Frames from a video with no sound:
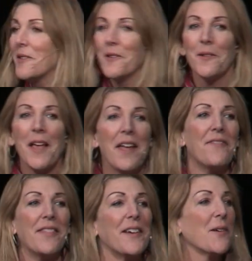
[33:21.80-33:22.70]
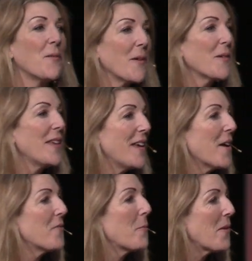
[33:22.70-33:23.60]
in your life that are worthy
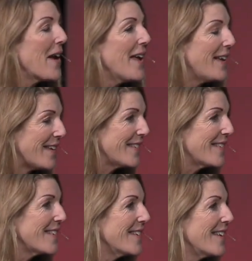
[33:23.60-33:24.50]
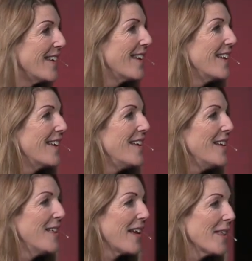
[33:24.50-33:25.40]
of praise.
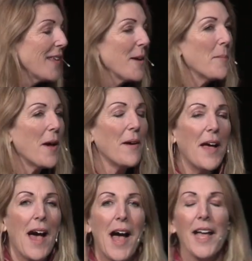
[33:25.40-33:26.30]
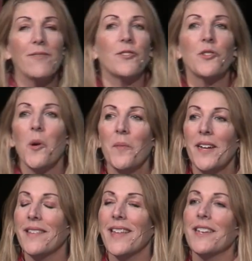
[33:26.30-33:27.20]
Like, I think about, I have so
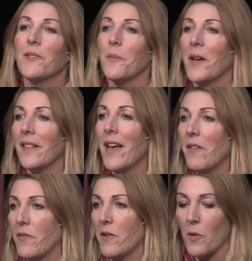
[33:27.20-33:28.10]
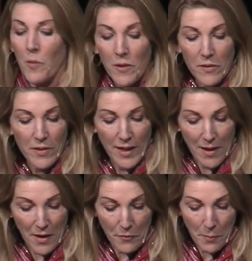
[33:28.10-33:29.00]
many things in my life that are
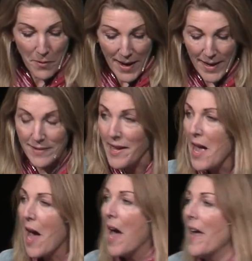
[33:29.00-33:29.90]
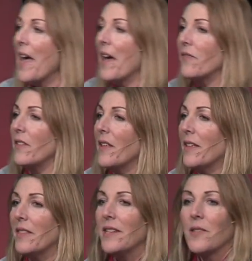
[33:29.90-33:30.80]
worthy of praise. I have
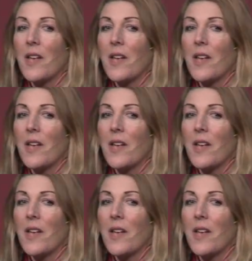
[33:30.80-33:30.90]
this